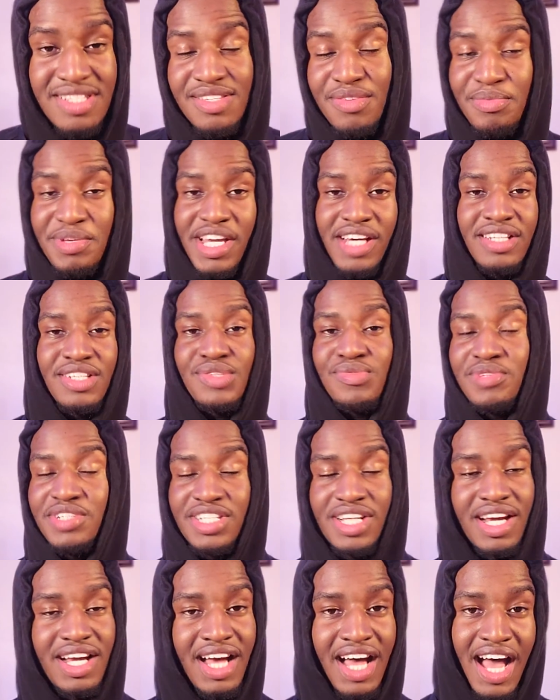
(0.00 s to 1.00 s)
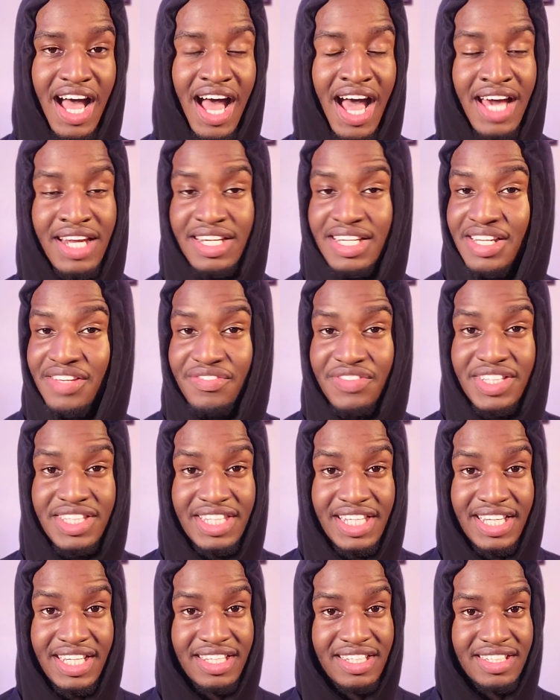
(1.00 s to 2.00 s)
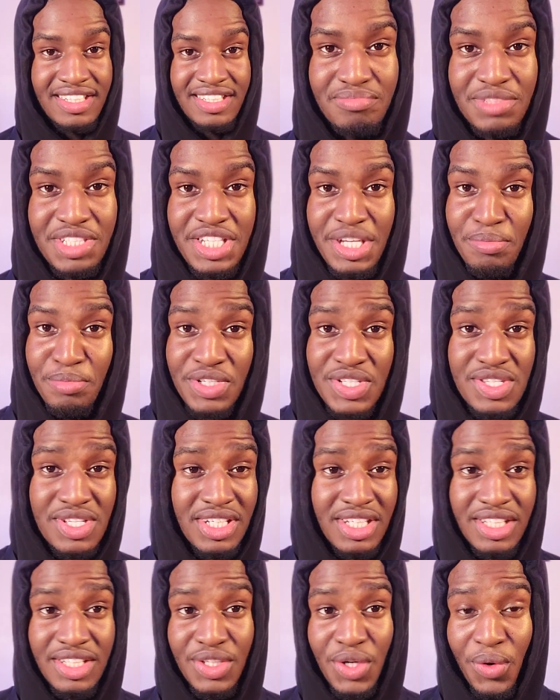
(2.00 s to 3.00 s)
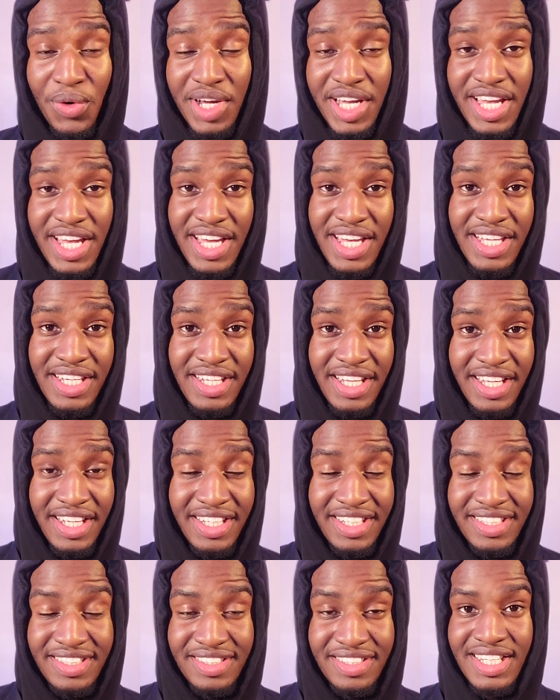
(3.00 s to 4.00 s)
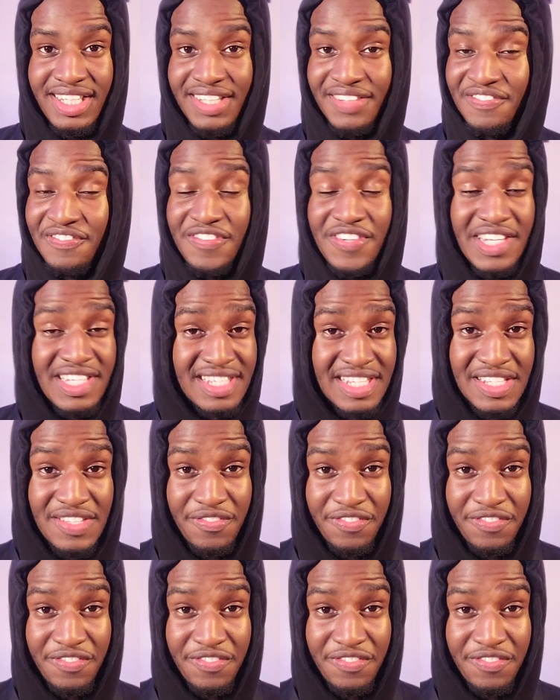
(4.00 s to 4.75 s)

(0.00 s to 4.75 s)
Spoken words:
to be honest with y'all, I didn't even think Jim was gonna go ahead and confess his